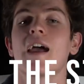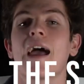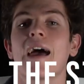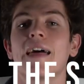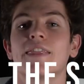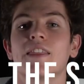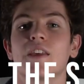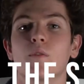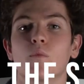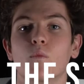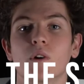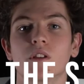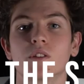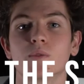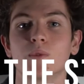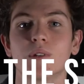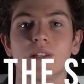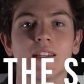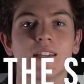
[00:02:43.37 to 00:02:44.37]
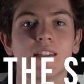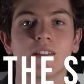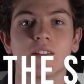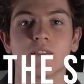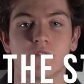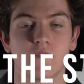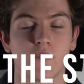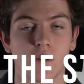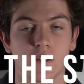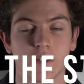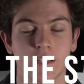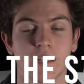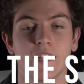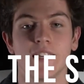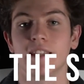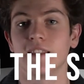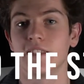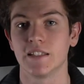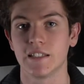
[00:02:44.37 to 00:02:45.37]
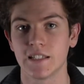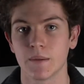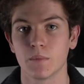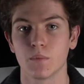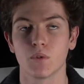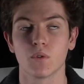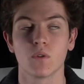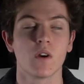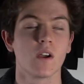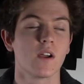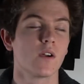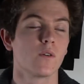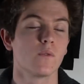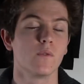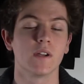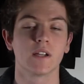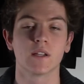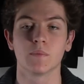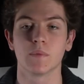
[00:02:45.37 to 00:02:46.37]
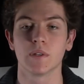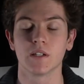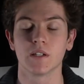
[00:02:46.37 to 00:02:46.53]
and then once we first hear the cymbal we can be